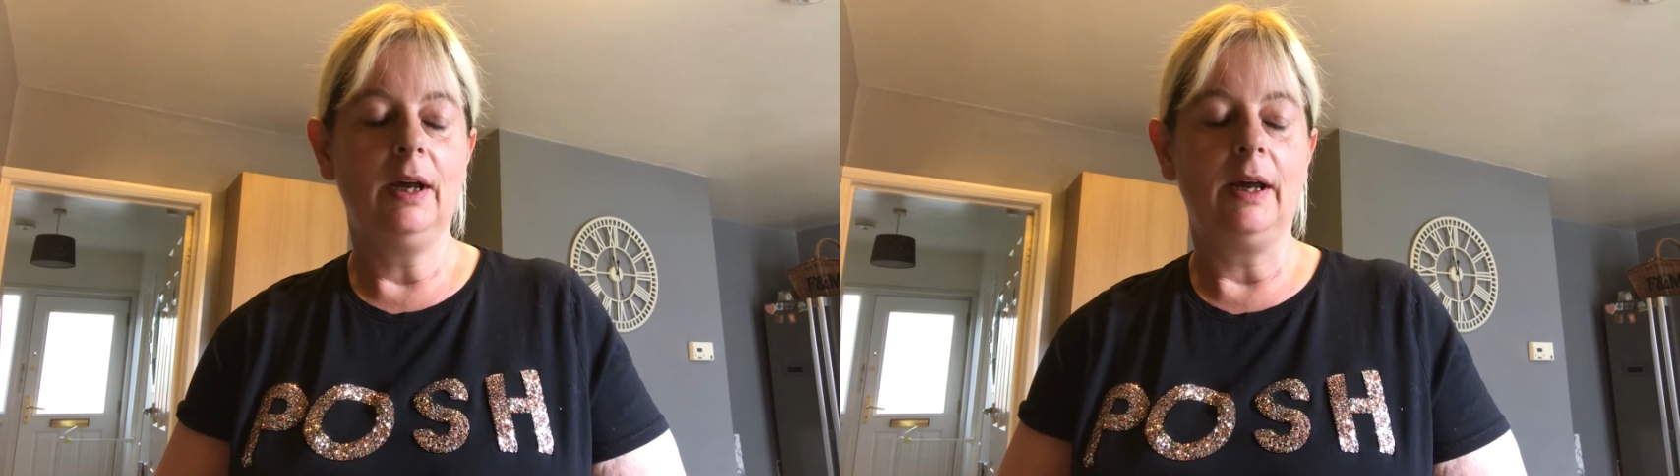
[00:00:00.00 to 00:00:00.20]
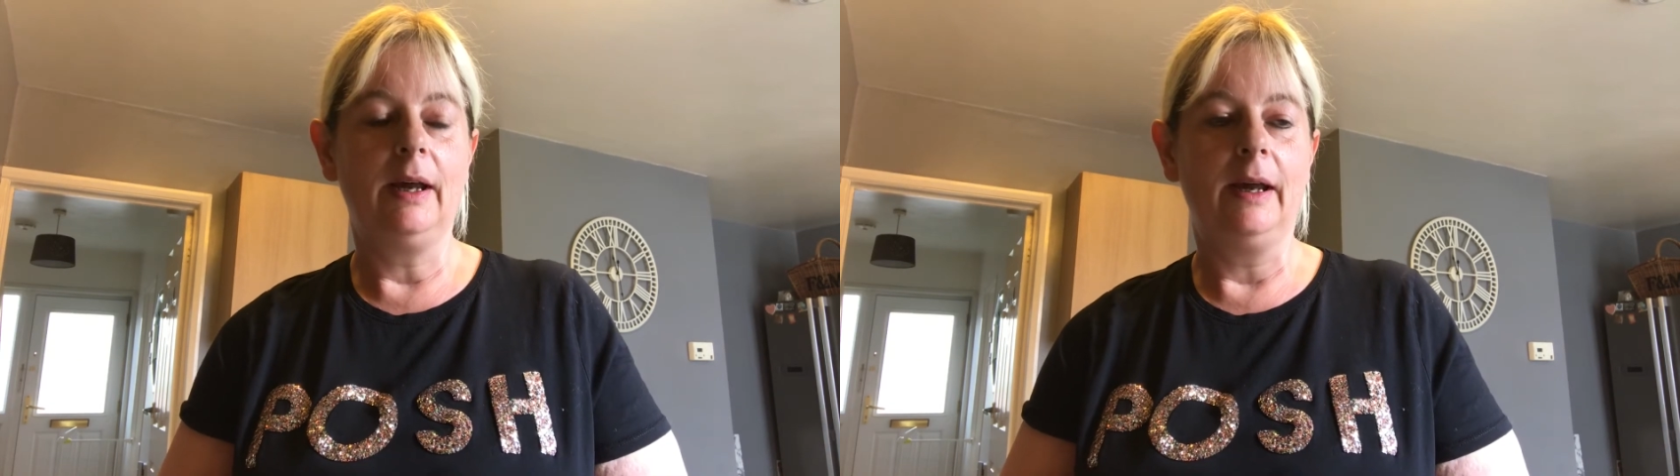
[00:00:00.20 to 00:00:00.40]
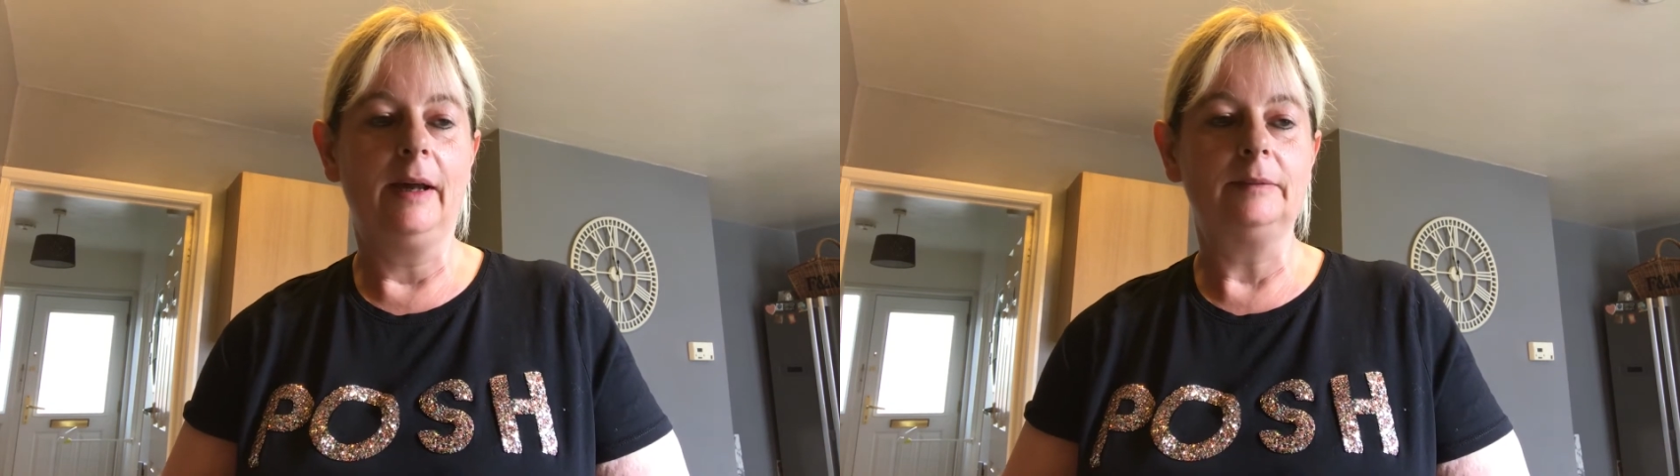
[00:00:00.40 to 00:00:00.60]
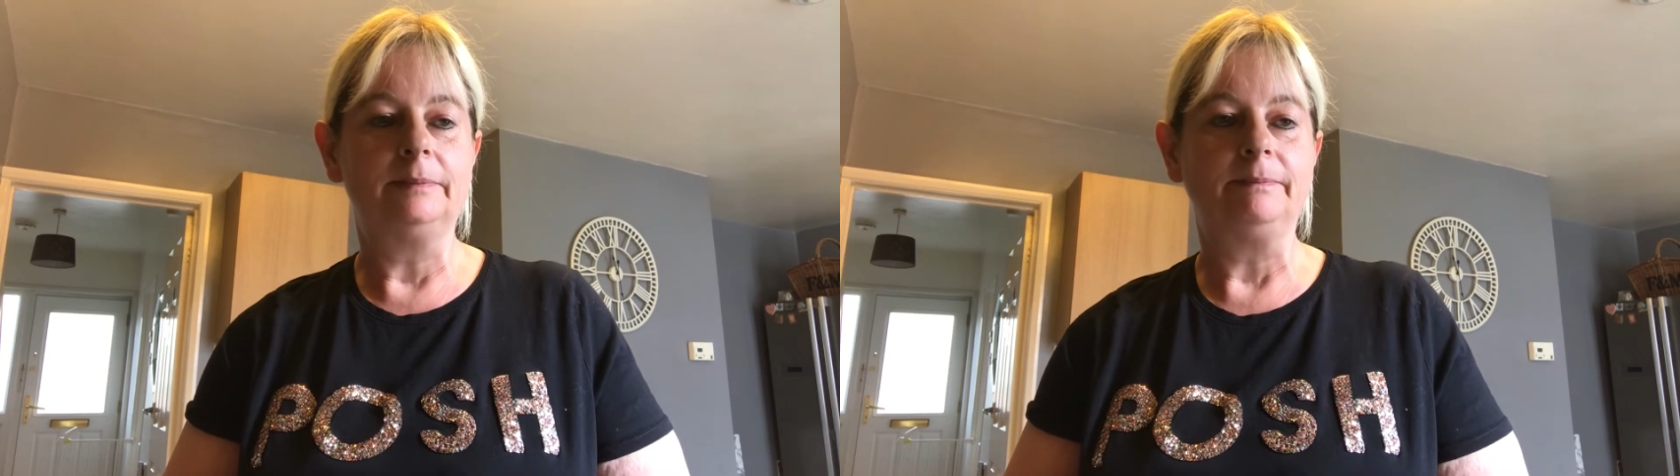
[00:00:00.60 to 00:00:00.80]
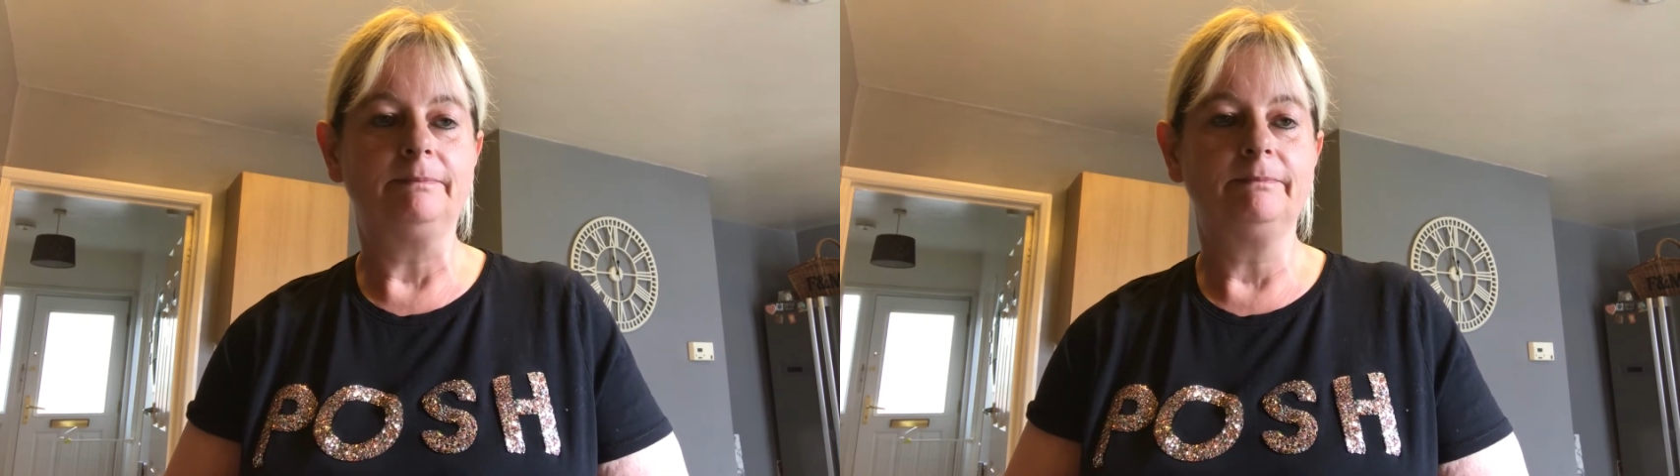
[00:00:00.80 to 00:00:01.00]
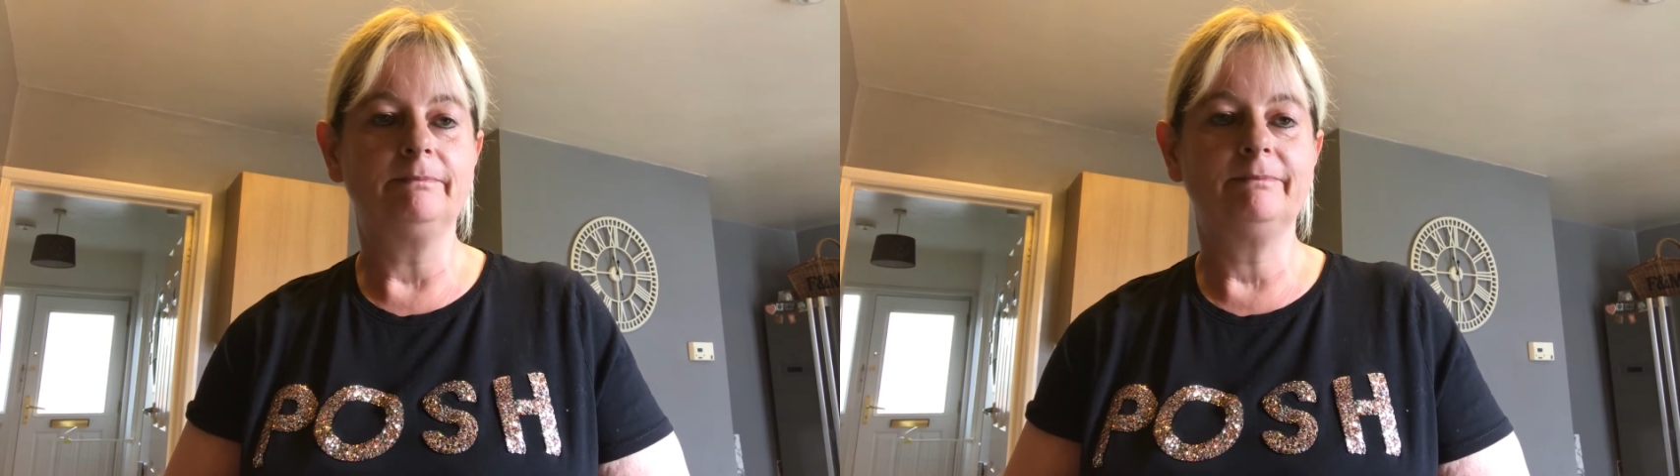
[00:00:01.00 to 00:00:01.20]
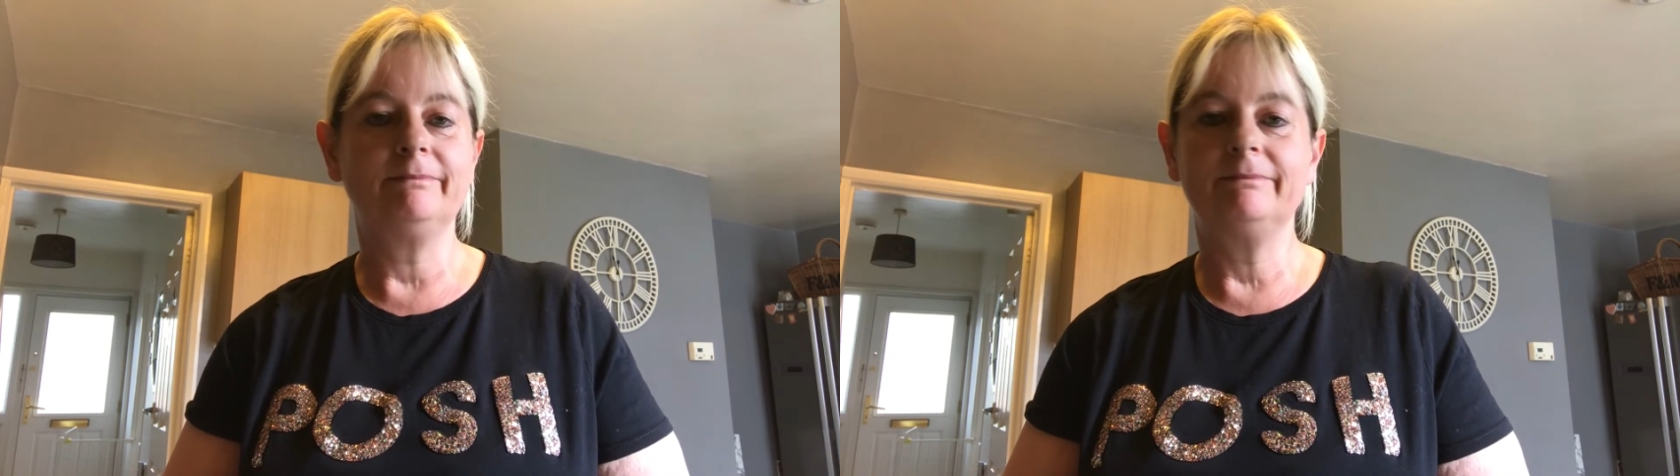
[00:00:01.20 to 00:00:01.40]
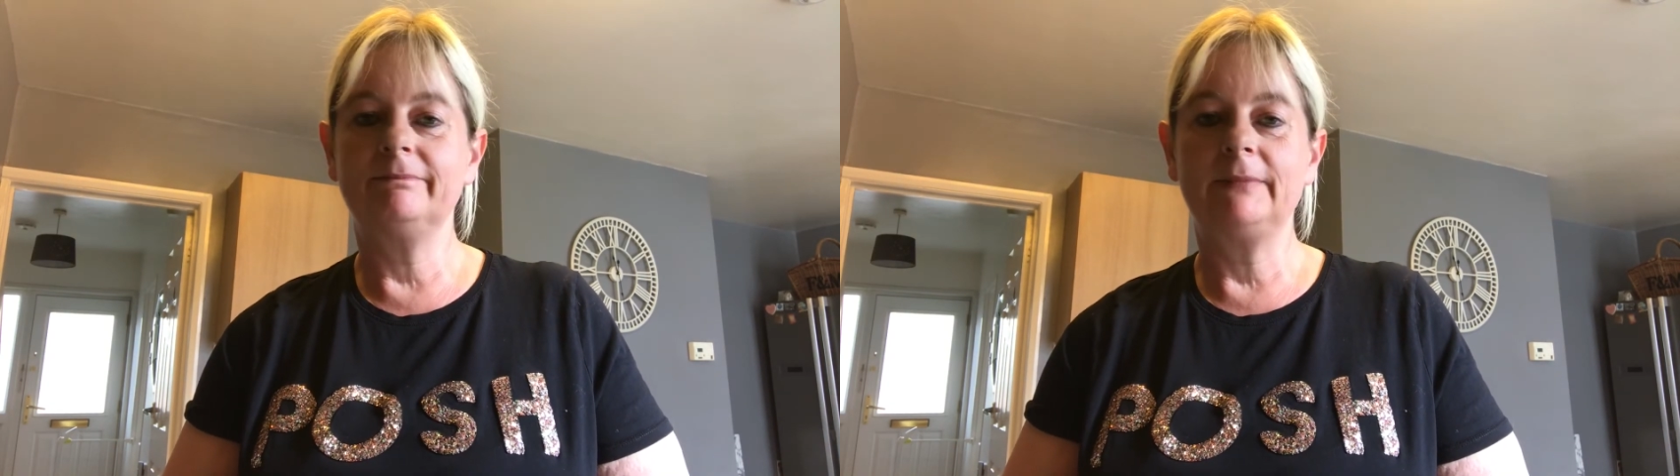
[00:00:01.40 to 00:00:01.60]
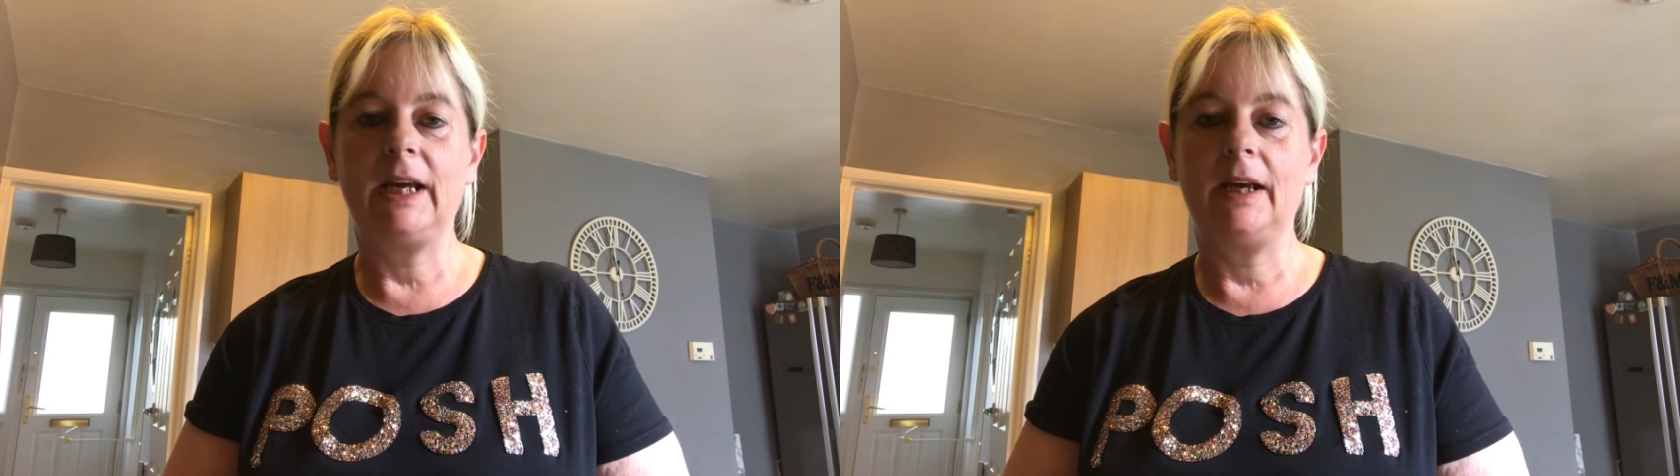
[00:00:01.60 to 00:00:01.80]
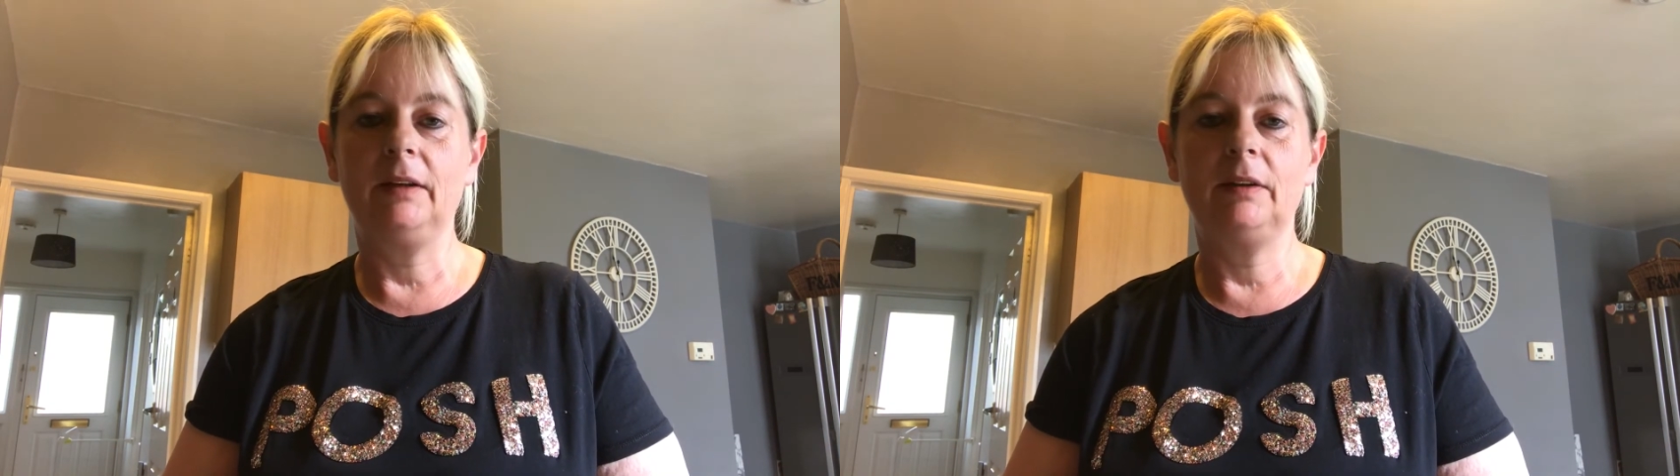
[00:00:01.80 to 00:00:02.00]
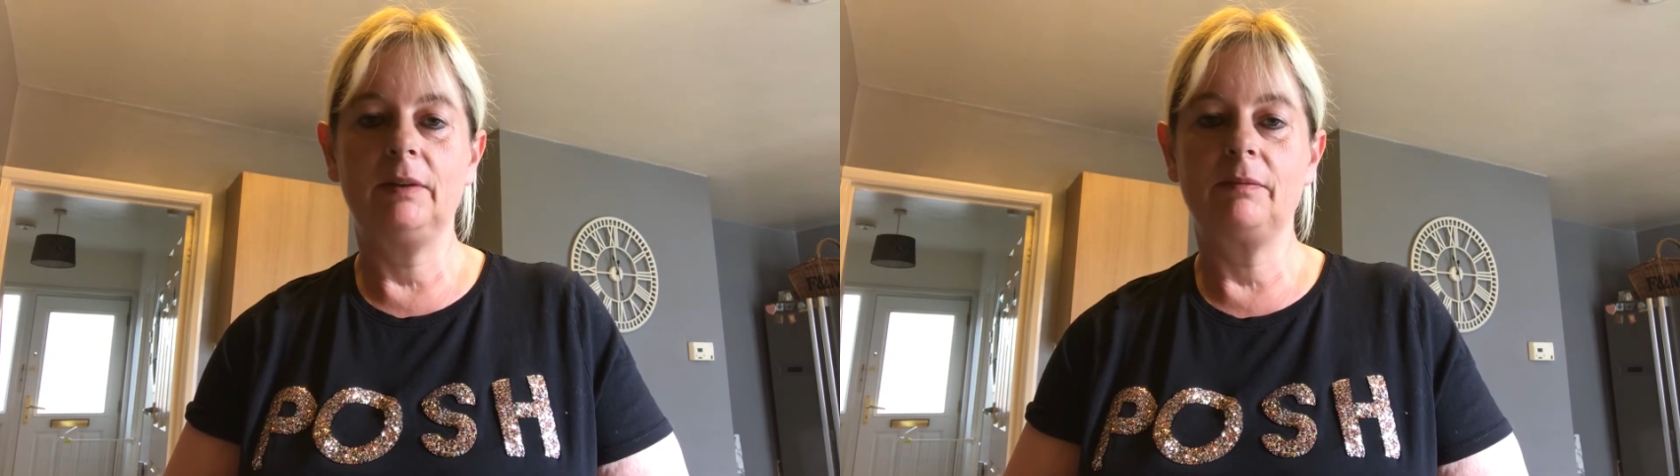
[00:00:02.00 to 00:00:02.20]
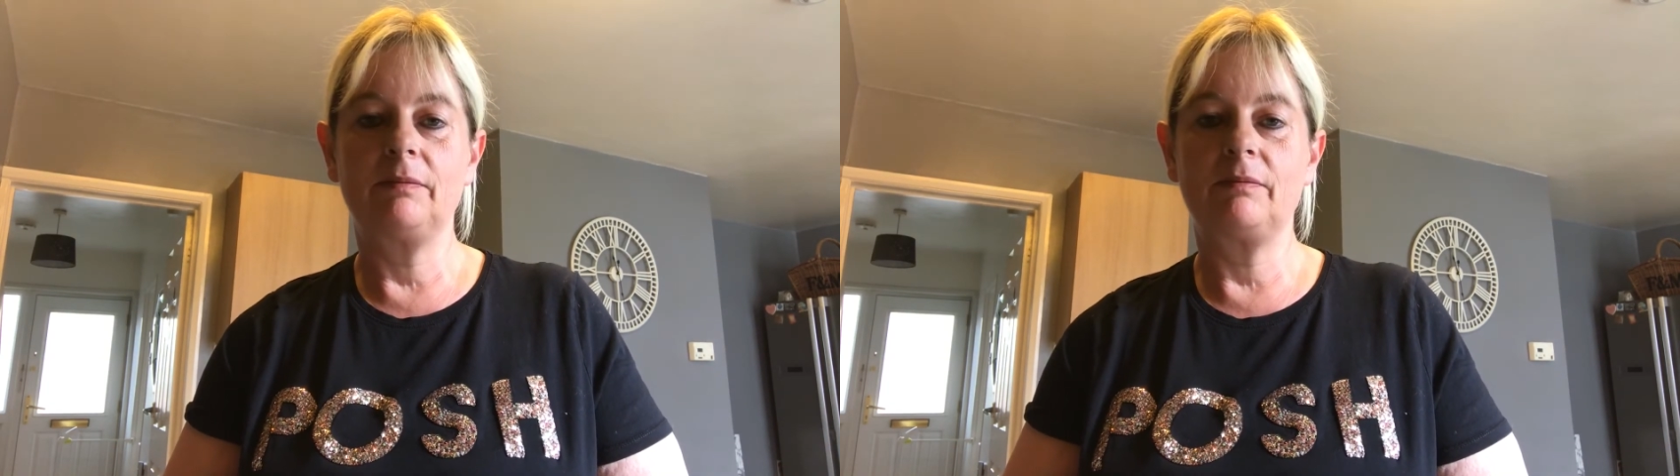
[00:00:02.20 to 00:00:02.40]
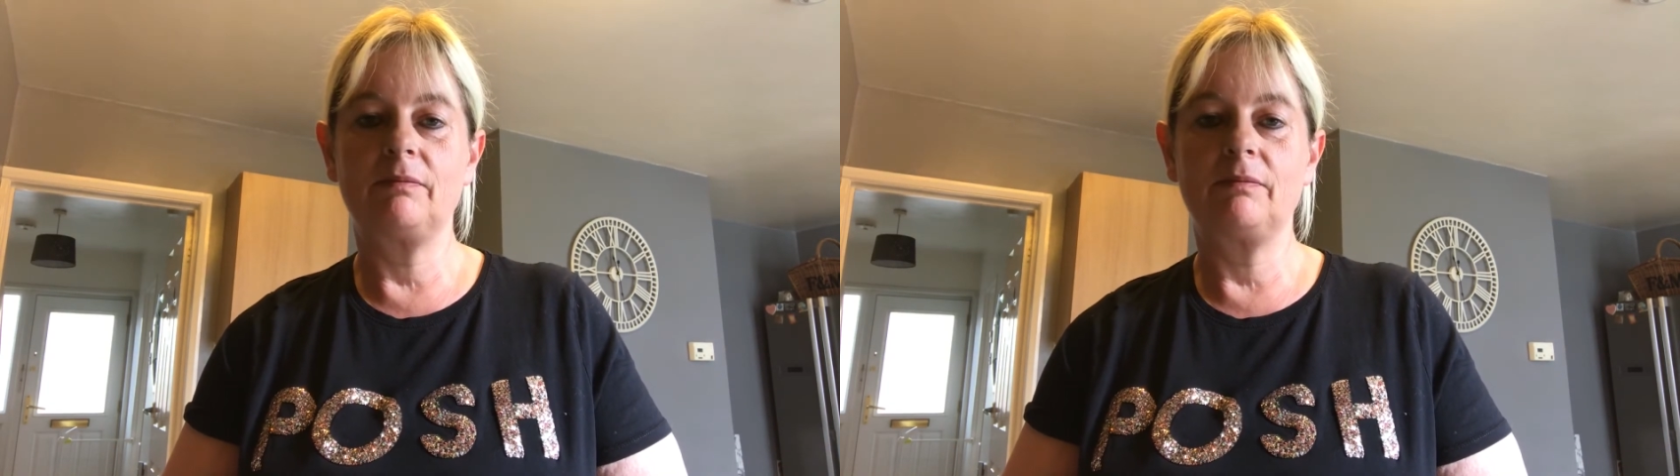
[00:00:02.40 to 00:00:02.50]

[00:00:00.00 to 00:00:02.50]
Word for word: um, yeah I haven't